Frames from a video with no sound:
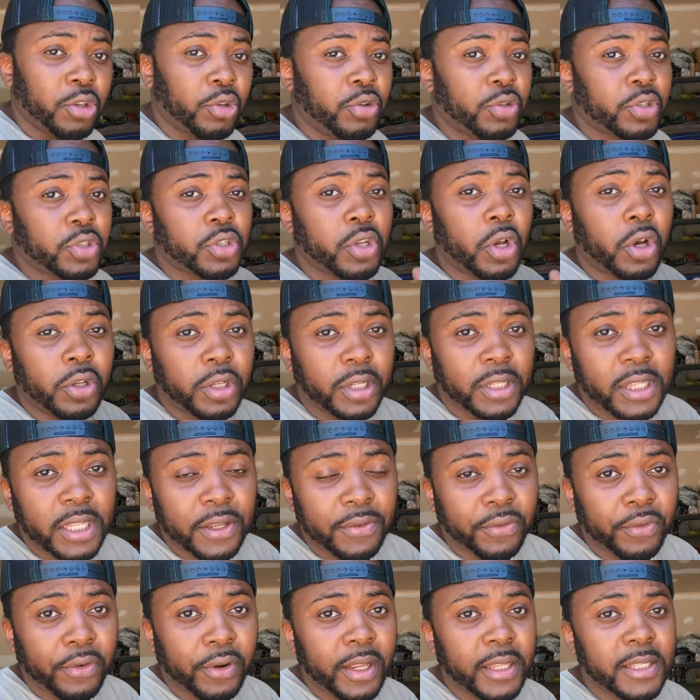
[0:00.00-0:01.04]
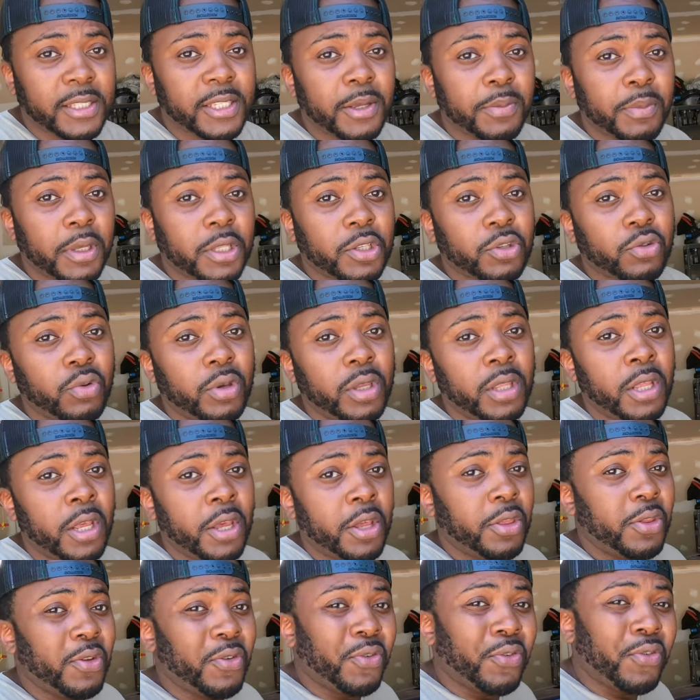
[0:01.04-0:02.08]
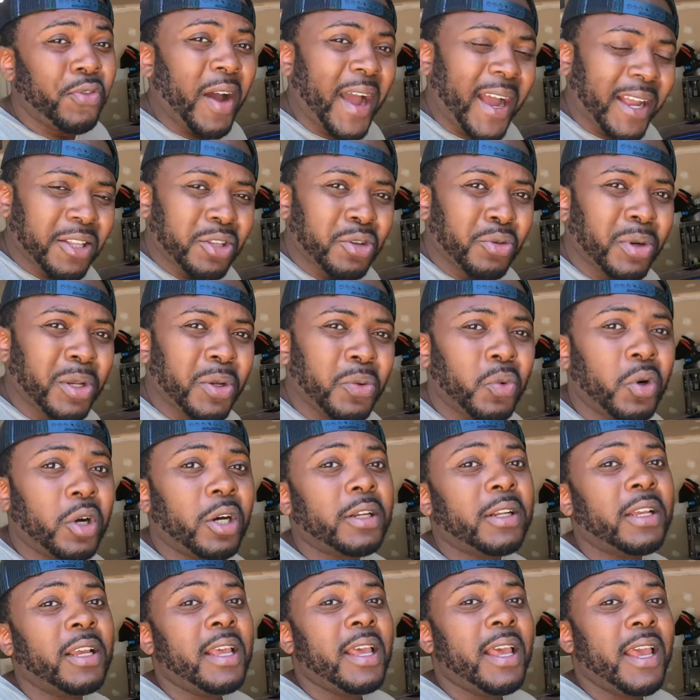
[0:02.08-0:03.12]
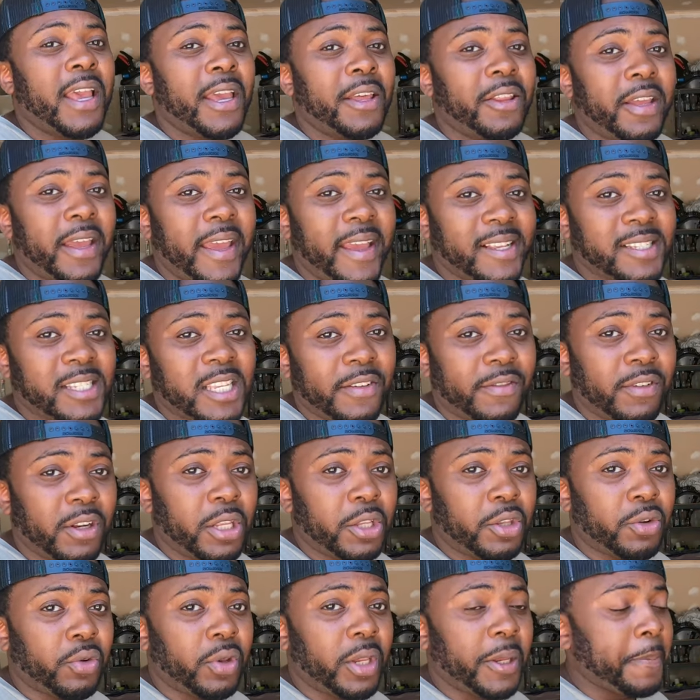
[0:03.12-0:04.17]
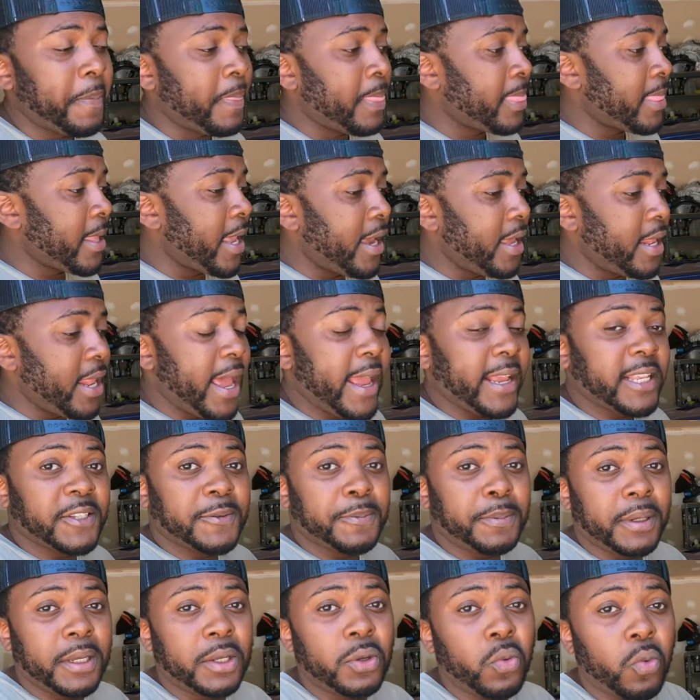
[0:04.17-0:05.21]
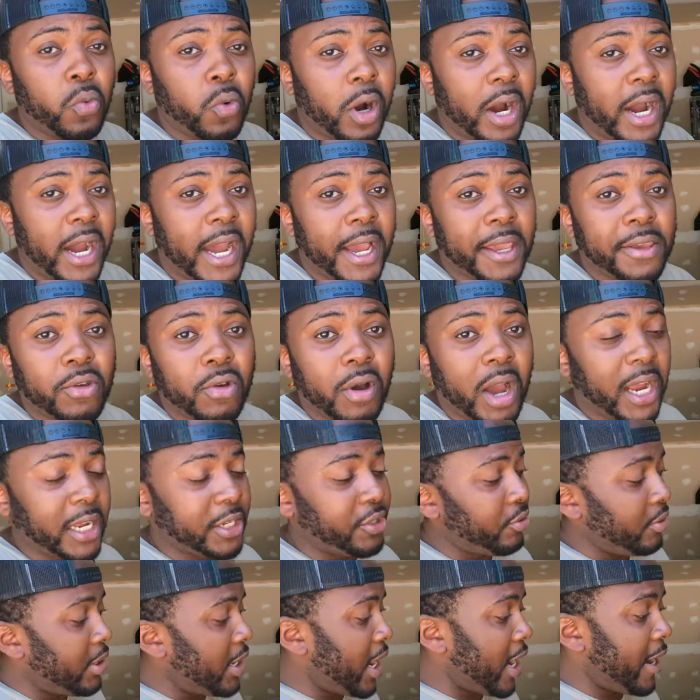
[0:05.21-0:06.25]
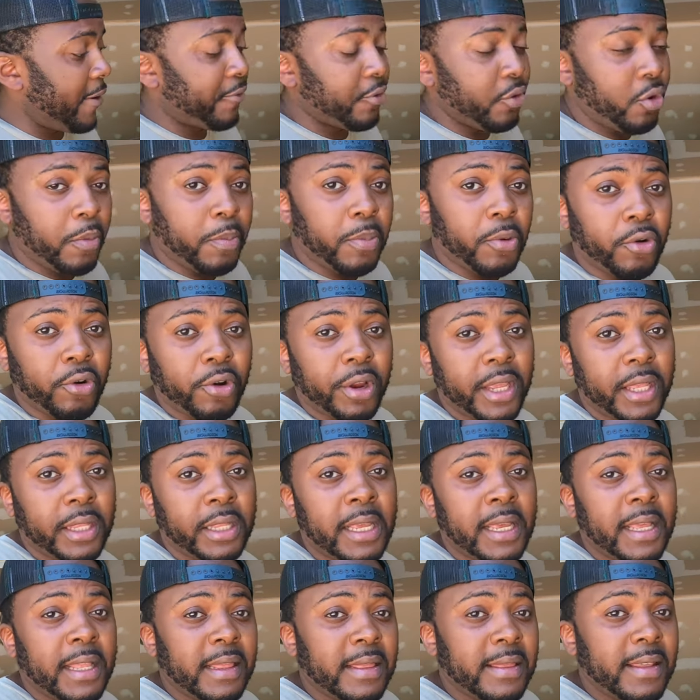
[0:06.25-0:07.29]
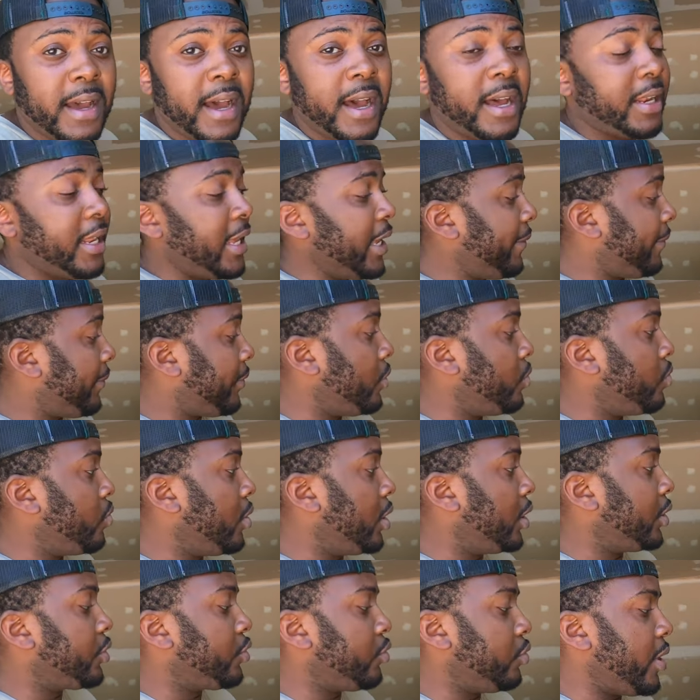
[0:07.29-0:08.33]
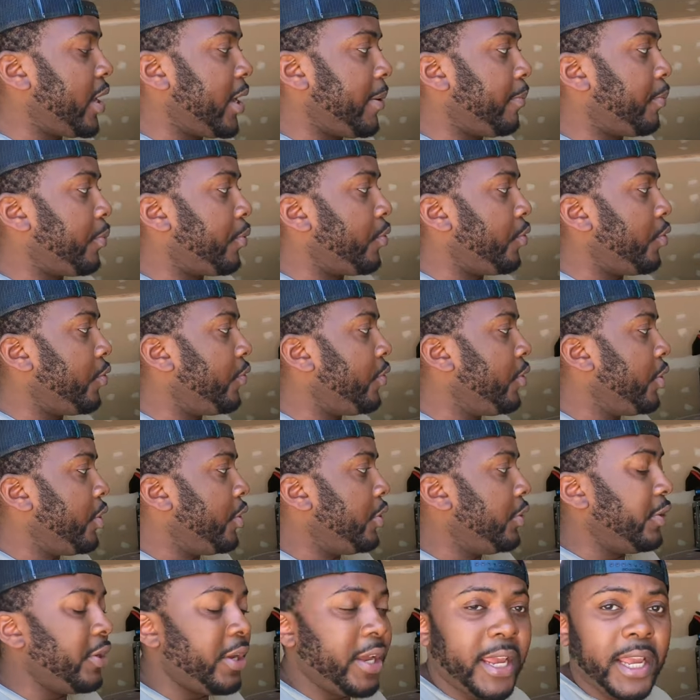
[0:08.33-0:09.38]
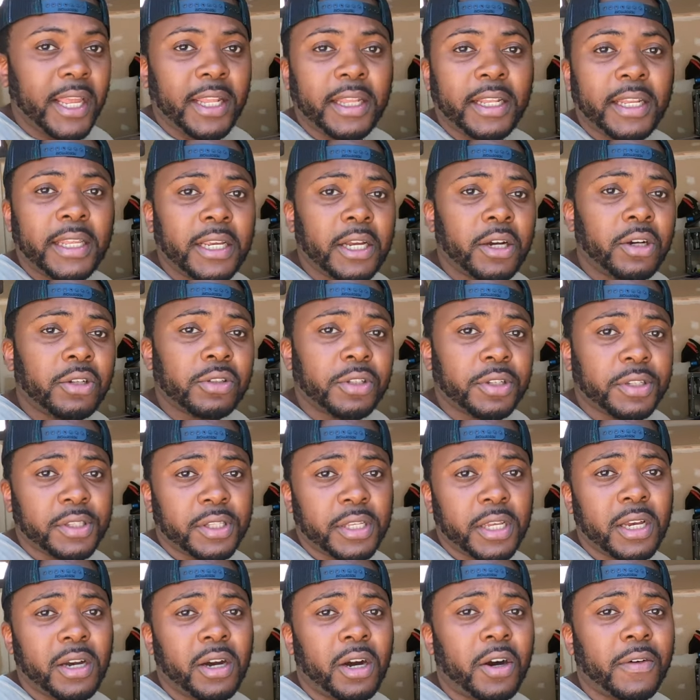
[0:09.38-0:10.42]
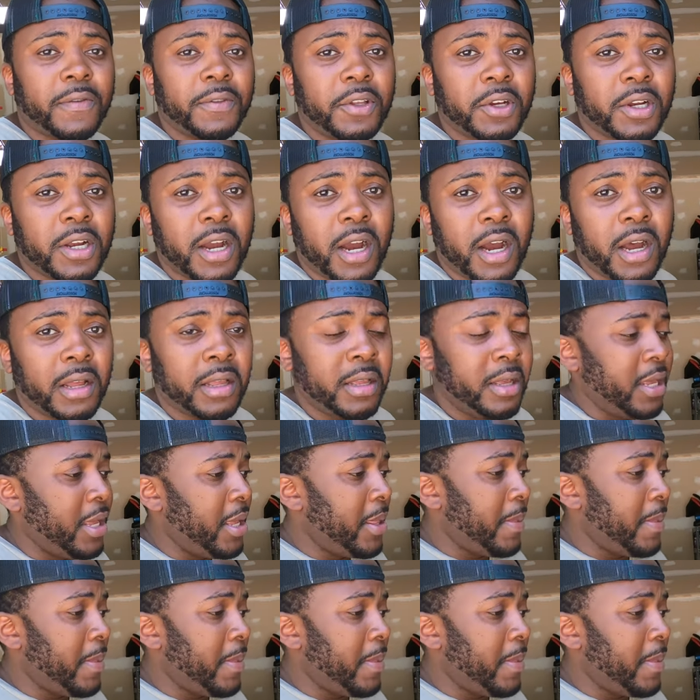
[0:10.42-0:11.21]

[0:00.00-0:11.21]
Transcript: You saw the difference between the factory one and the X seventy-three, and I explained why you actually have to upgrade that if you want to improve the handling on the steer of the car.